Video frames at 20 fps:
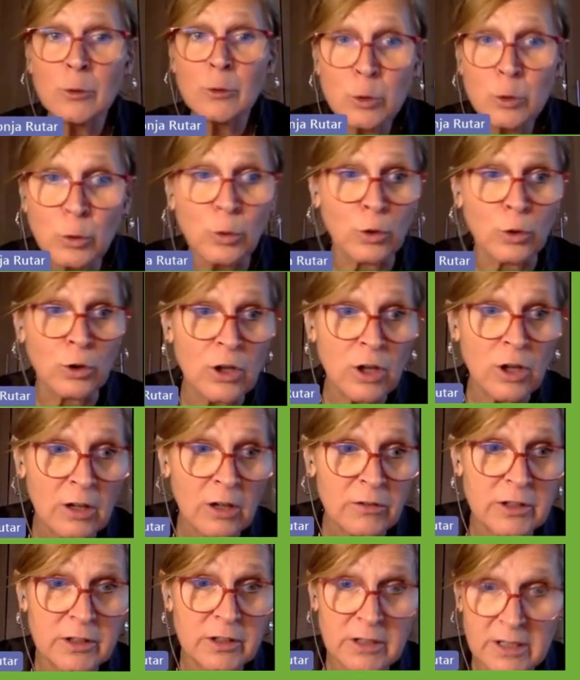to
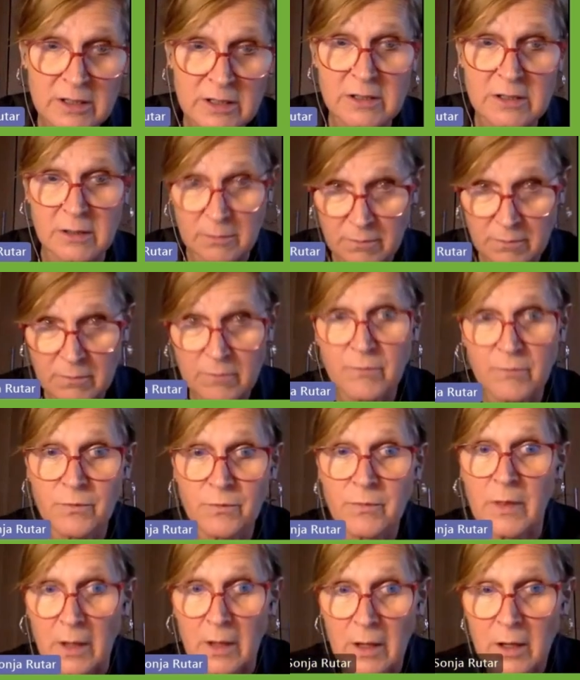cover these
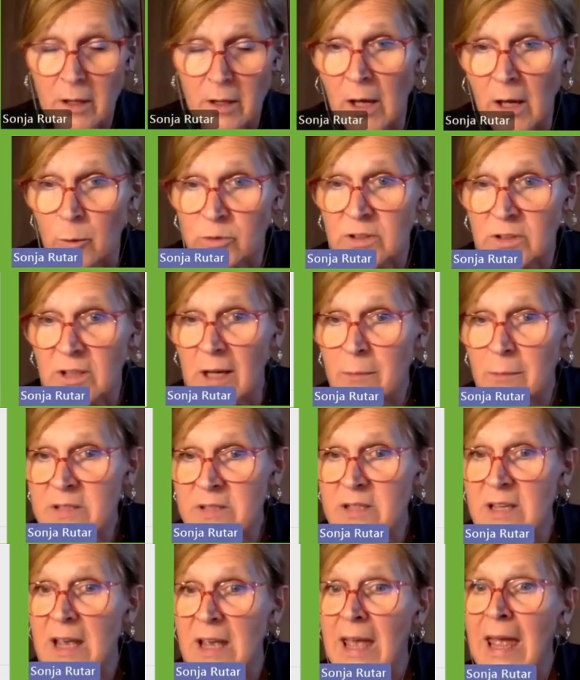
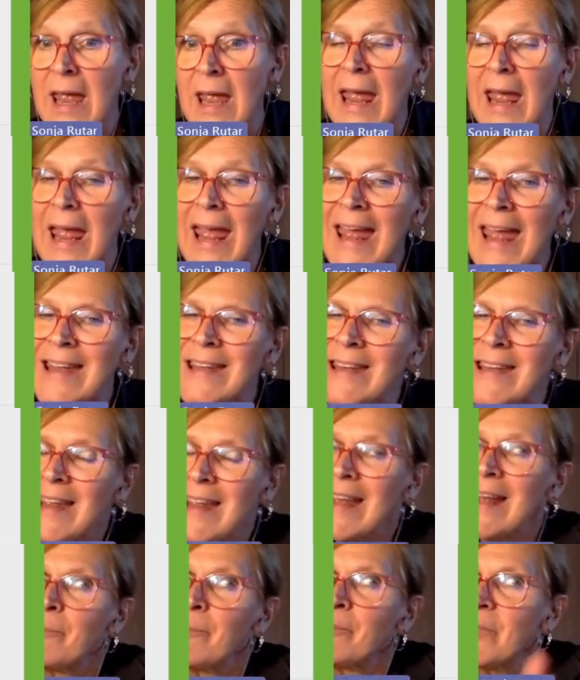outcomes. And
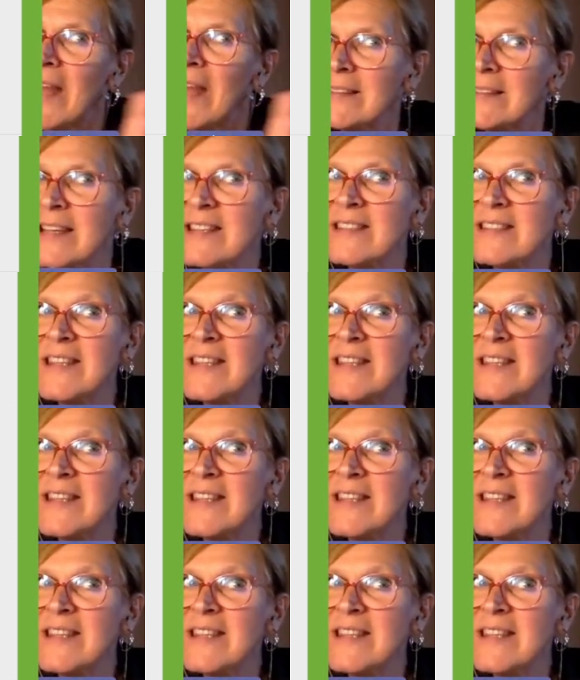at the